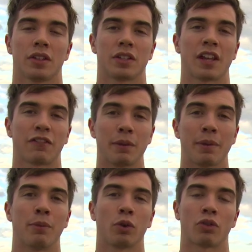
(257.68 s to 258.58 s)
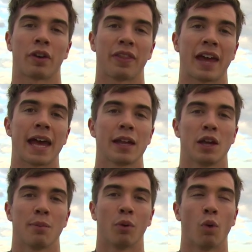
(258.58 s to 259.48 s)
So there's definitely a bit more grunt there.
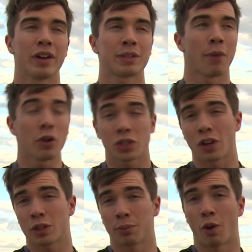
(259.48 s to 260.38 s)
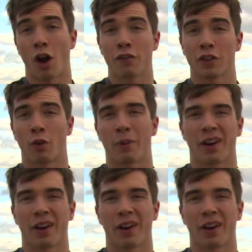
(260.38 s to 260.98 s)
But what is most noticeable over the old